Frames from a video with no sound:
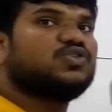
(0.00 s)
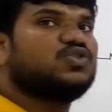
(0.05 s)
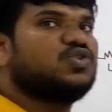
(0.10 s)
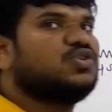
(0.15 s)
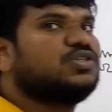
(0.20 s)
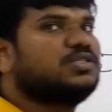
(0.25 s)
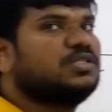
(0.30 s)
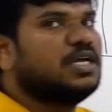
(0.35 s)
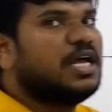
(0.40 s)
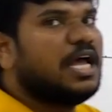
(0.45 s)
to
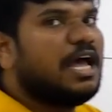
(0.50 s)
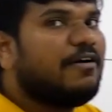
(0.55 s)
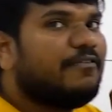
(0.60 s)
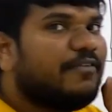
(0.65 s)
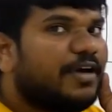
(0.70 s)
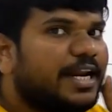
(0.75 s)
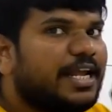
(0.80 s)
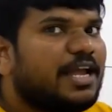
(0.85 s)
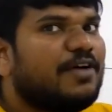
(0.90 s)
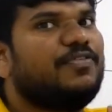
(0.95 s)
choose a
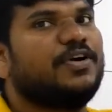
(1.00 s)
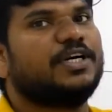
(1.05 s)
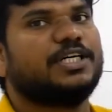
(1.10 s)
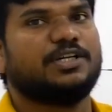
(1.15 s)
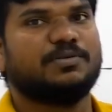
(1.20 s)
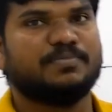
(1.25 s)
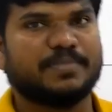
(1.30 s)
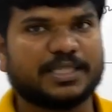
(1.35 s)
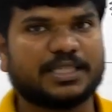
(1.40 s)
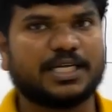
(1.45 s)
very
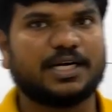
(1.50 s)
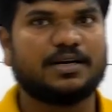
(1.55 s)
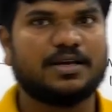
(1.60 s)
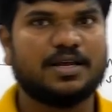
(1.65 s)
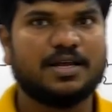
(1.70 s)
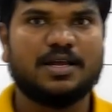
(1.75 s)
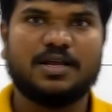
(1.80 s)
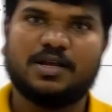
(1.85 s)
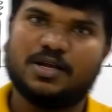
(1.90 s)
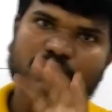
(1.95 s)
effective
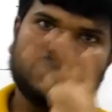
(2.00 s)
method.